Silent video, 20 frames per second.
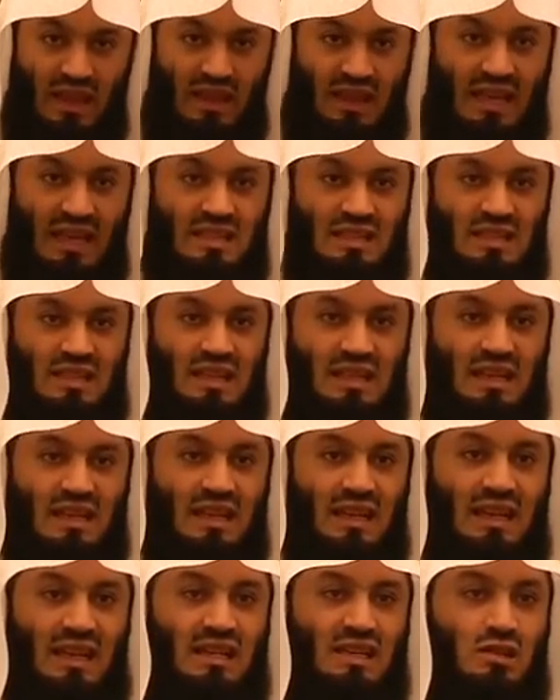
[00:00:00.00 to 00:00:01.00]
That
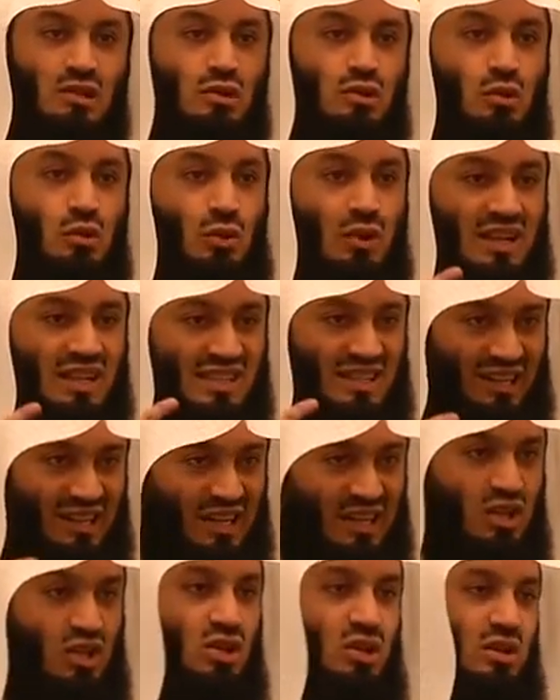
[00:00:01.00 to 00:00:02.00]
is through
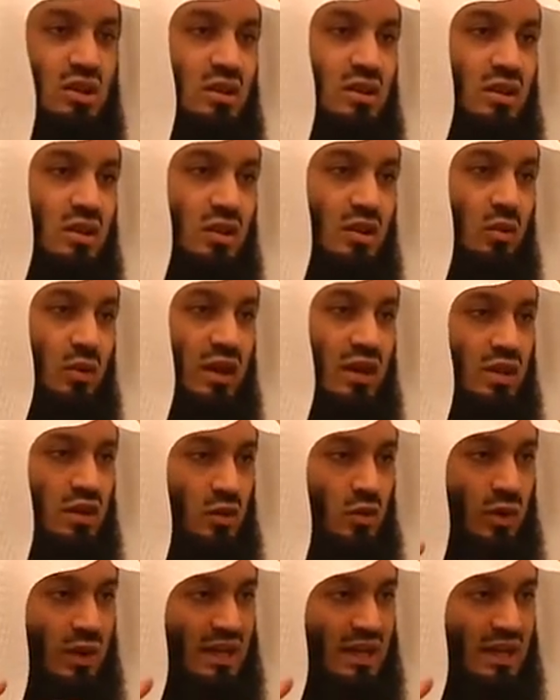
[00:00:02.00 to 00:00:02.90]
resurrection. When